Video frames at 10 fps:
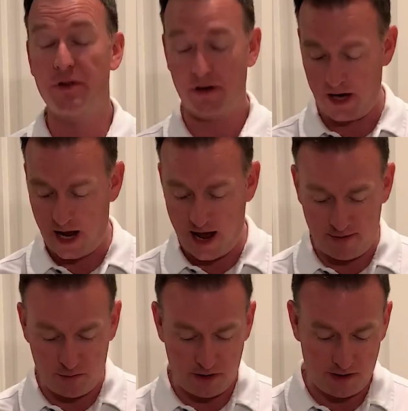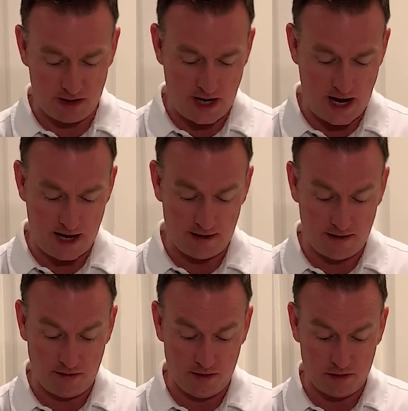there you have it. We are going to add a
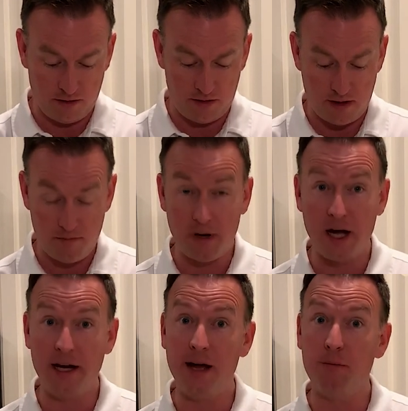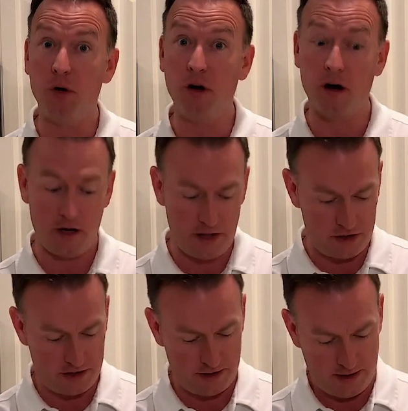little pineapple
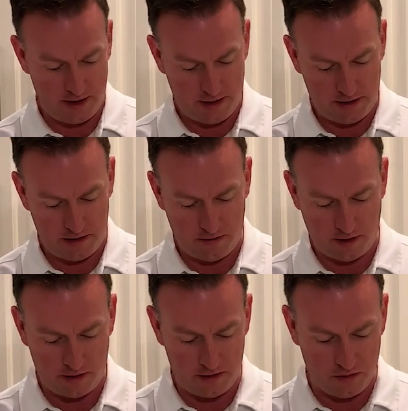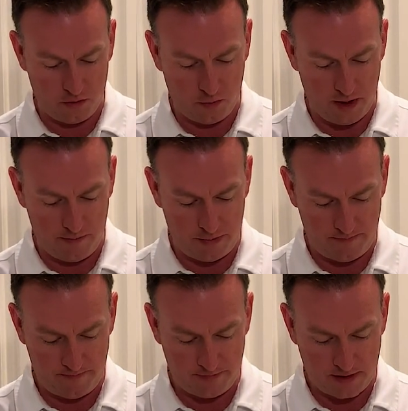garnish to our Dole Whip,
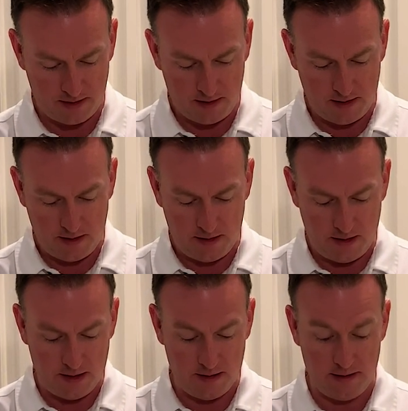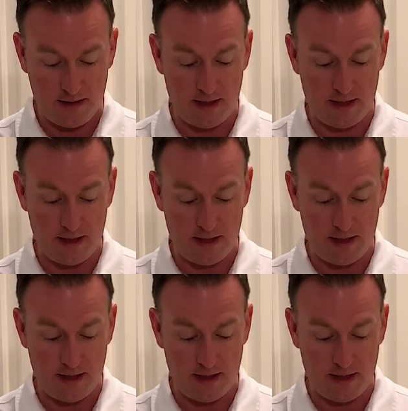and